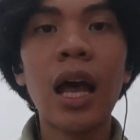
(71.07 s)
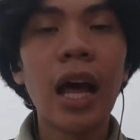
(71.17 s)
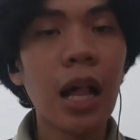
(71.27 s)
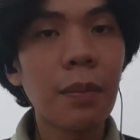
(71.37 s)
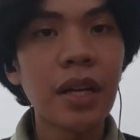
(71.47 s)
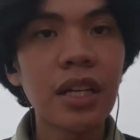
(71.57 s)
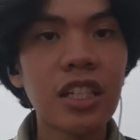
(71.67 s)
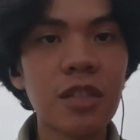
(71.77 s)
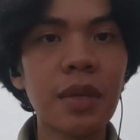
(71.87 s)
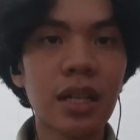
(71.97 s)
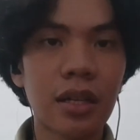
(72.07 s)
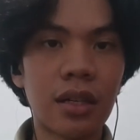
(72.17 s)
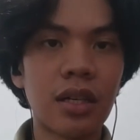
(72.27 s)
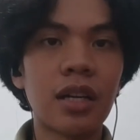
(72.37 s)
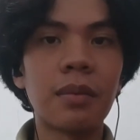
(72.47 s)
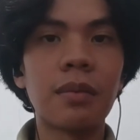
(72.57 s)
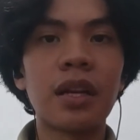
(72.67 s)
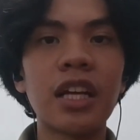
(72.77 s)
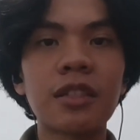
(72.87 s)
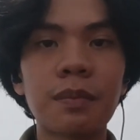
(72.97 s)
helping the speaker
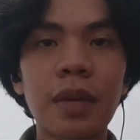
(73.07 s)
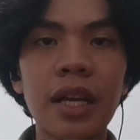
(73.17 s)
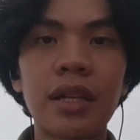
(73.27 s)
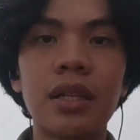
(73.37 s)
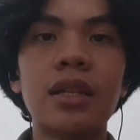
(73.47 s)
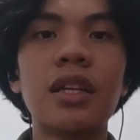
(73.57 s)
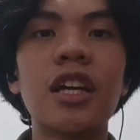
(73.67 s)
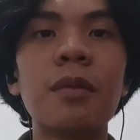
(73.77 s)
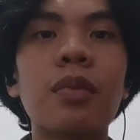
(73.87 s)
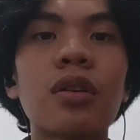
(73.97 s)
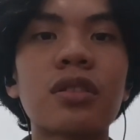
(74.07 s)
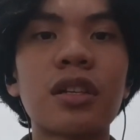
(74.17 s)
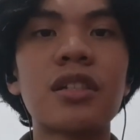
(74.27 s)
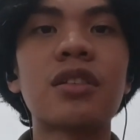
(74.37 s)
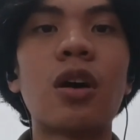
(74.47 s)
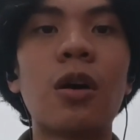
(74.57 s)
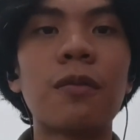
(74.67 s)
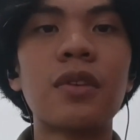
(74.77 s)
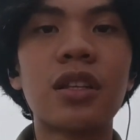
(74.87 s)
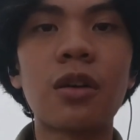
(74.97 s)
explain the importance of
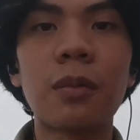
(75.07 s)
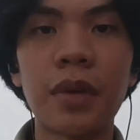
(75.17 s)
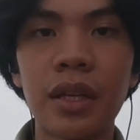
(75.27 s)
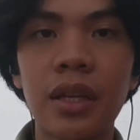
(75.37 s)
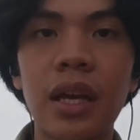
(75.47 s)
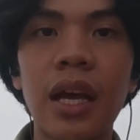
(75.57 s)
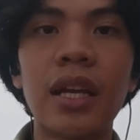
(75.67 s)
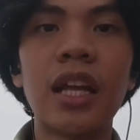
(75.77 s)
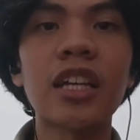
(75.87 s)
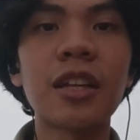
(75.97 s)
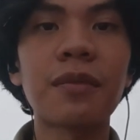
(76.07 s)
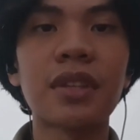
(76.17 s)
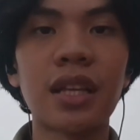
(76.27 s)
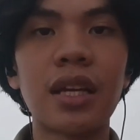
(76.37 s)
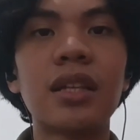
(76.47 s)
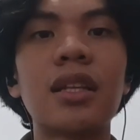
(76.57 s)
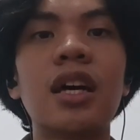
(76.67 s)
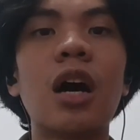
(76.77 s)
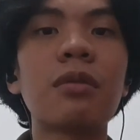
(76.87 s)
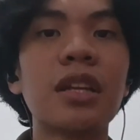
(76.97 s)
the topic and activating
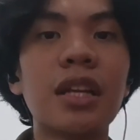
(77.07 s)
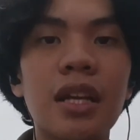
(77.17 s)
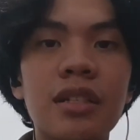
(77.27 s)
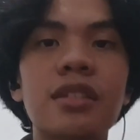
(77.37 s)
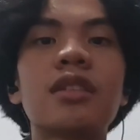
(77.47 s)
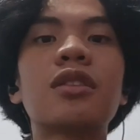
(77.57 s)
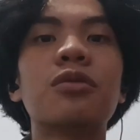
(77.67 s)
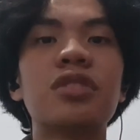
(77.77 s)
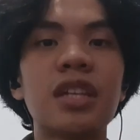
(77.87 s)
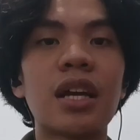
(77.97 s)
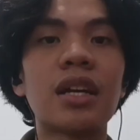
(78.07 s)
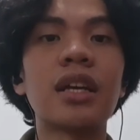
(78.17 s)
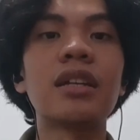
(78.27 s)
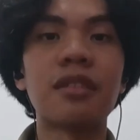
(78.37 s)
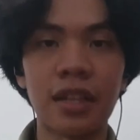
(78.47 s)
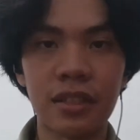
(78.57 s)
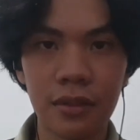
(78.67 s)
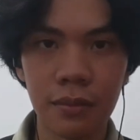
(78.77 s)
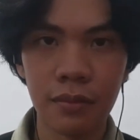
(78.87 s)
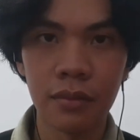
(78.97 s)
the audience to share
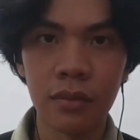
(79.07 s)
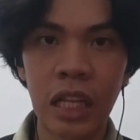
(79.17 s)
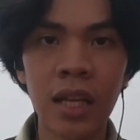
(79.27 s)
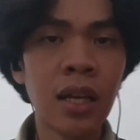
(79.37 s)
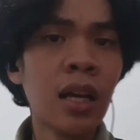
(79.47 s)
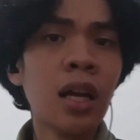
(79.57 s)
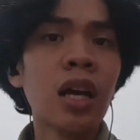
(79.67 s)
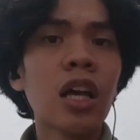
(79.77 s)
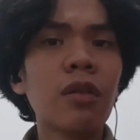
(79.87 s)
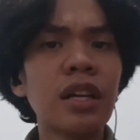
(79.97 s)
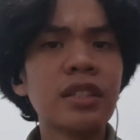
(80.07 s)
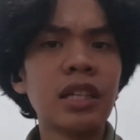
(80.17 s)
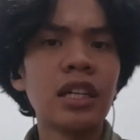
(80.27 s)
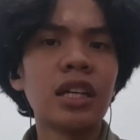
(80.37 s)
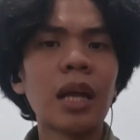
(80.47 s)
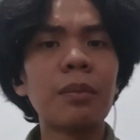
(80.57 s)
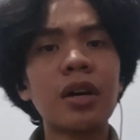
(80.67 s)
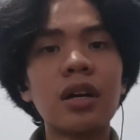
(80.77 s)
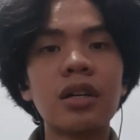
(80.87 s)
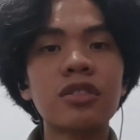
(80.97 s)
interest. Question
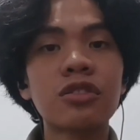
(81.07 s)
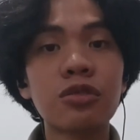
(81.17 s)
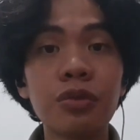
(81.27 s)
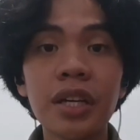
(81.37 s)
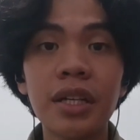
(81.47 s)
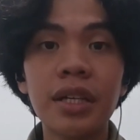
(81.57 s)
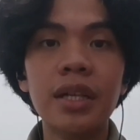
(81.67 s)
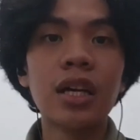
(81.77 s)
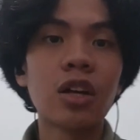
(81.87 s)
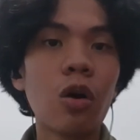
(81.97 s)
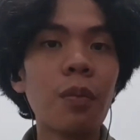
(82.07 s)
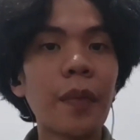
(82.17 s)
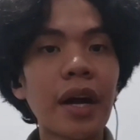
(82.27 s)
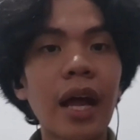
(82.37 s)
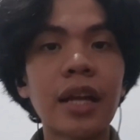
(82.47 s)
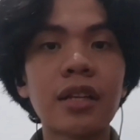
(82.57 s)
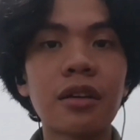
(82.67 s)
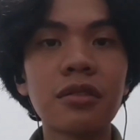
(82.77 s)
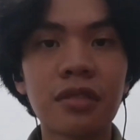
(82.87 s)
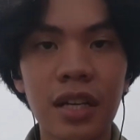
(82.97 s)
number 3. Compare and
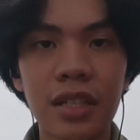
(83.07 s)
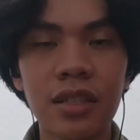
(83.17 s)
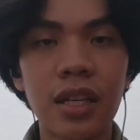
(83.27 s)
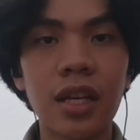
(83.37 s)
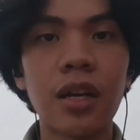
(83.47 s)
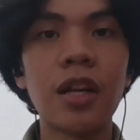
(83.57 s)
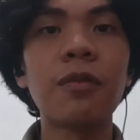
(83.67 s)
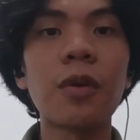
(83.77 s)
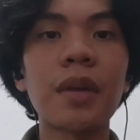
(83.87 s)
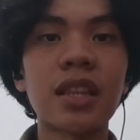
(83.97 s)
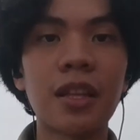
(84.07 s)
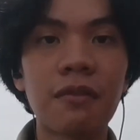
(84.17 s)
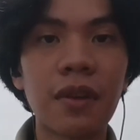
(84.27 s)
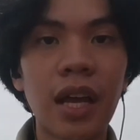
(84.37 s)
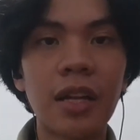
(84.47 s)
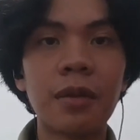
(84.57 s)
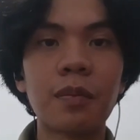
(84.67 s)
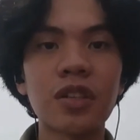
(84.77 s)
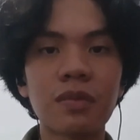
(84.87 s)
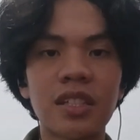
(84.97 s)
contrast informative and
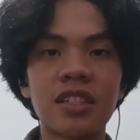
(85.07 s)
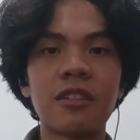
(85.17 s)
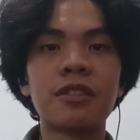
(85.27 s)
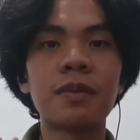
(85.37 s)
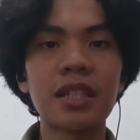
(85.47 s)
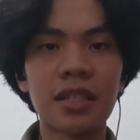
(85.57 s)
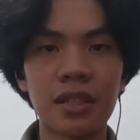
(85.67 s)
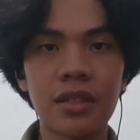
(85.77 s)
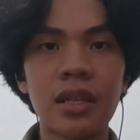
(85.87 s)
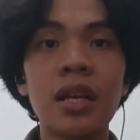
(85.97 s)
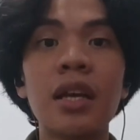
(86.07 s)
persuasive speeches